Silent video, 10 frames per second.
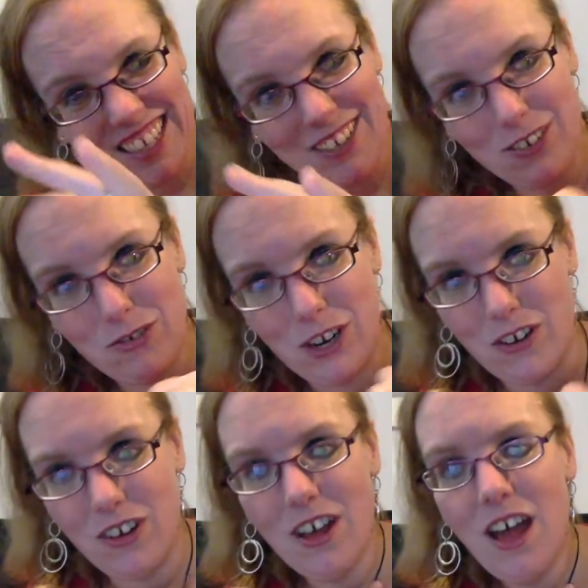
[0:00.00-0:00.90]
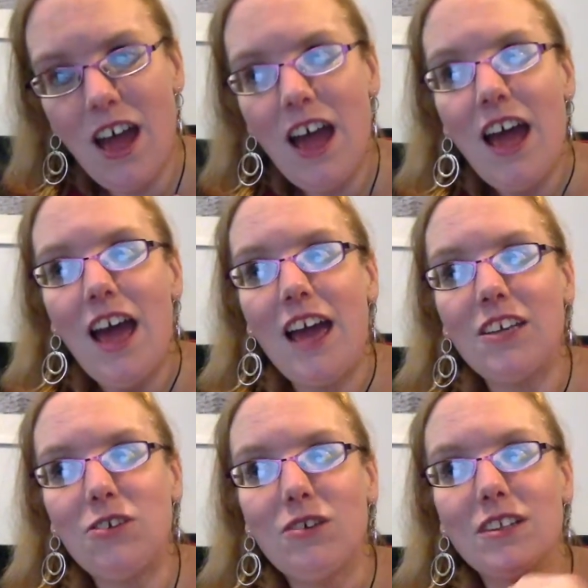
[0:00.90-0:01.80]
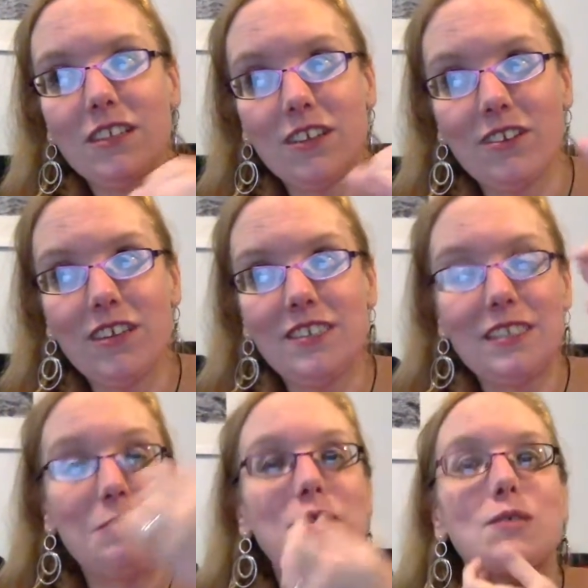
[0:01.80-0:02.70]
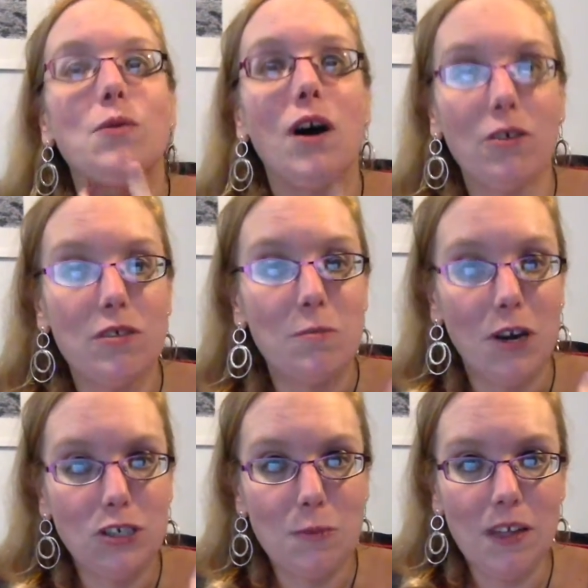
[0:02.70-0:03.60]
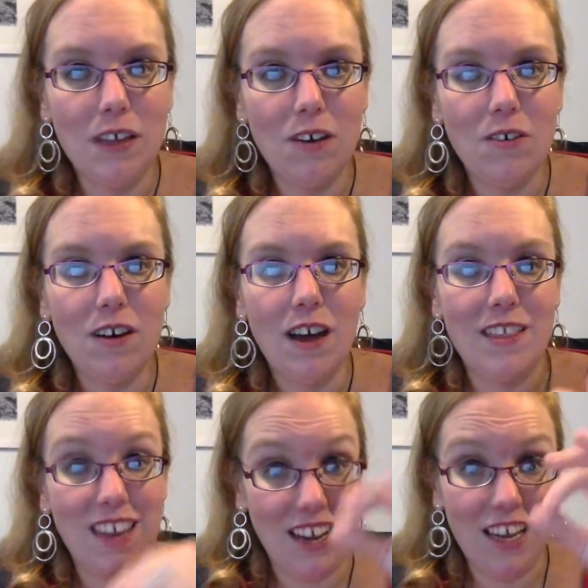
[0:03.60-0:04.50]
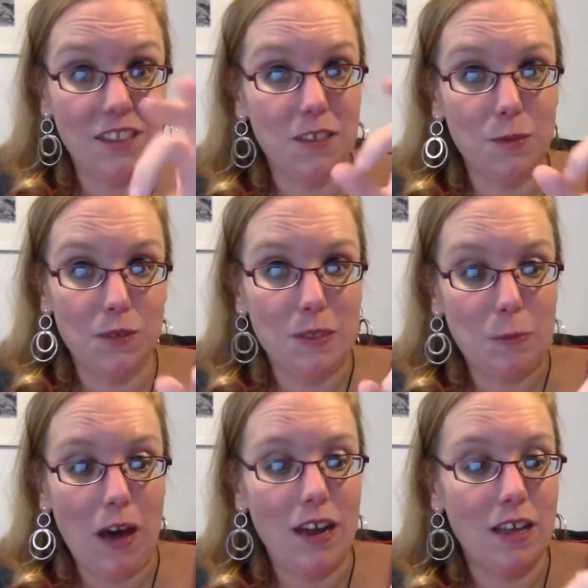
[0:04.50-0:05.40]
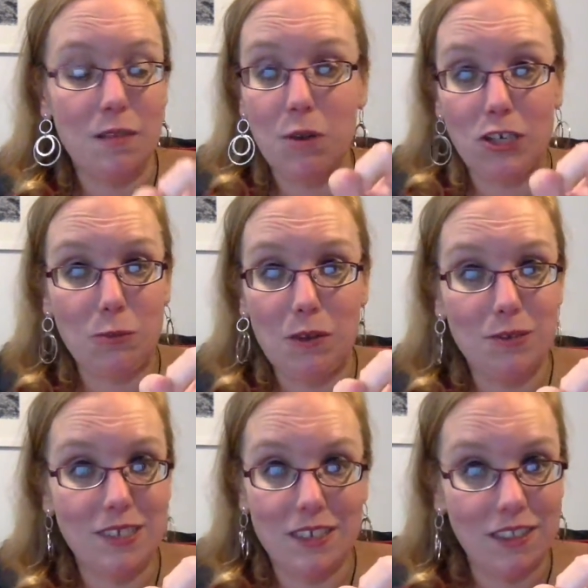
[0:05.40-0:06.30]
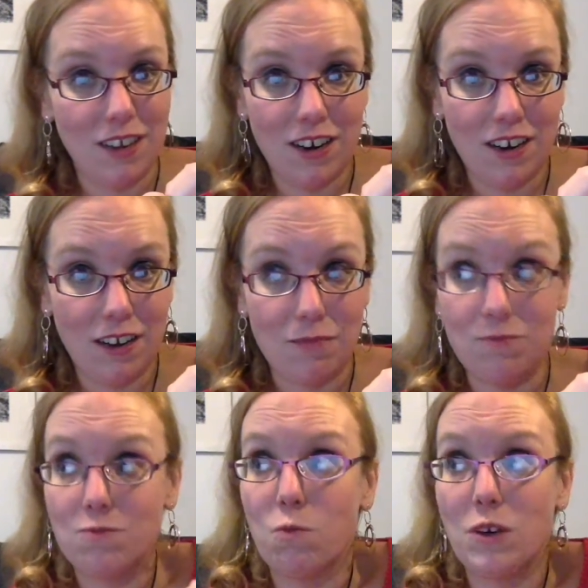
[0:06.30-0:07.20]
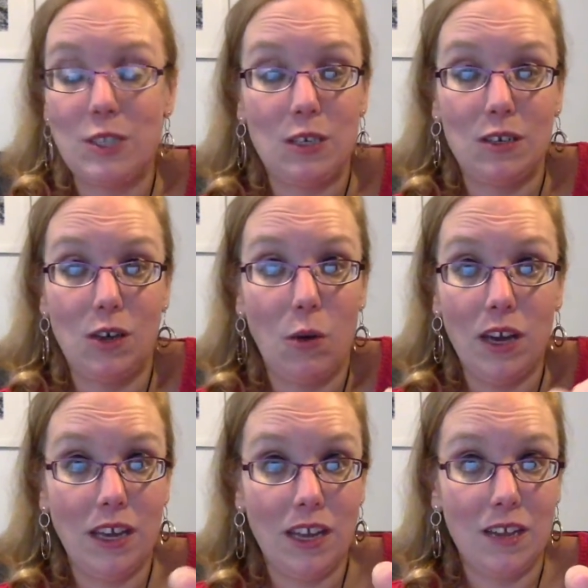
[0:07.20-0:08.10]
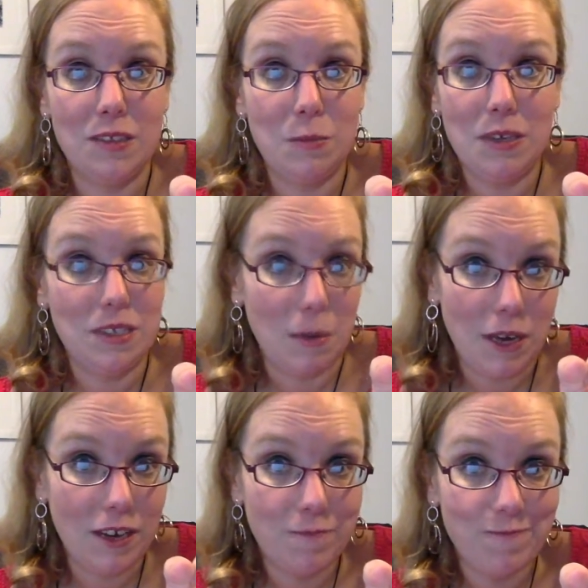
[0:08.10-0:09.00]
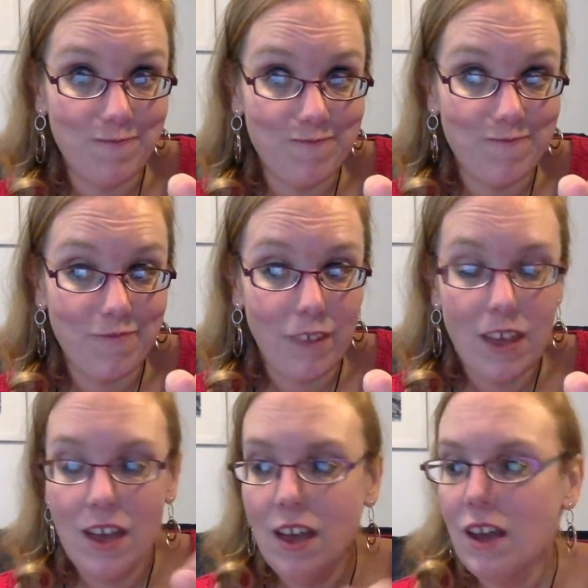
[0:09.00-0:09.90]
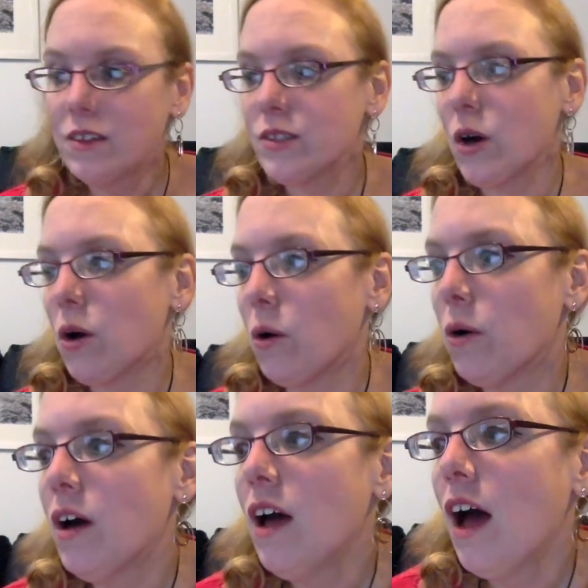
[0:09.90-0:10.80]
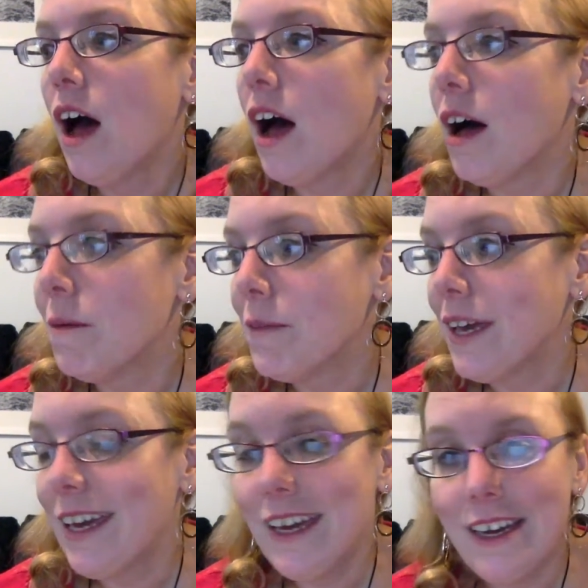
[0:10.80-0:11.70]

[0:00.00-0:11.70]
little trickle. And you could literally see me swallow the marshmallow. And then it hit this one spot and the marshmallow was sitting there. It wasn't going into my stomach. So, he